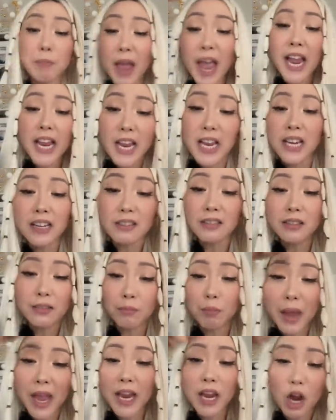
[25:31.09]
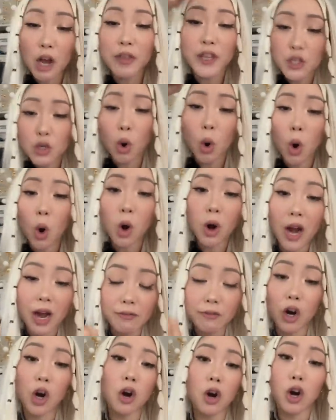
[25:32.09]
banging banging on the door
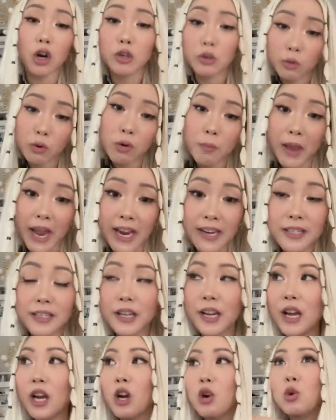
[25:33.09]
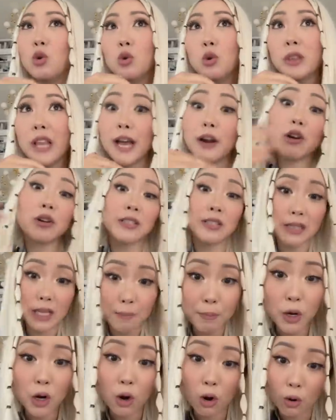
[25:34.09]
of her crewmate who let her
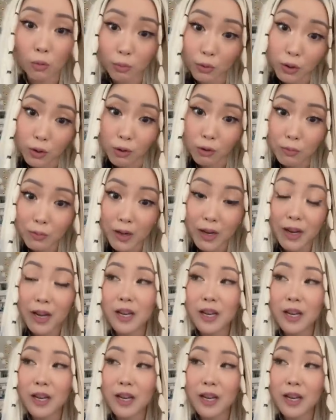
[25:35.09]
sleep in her room.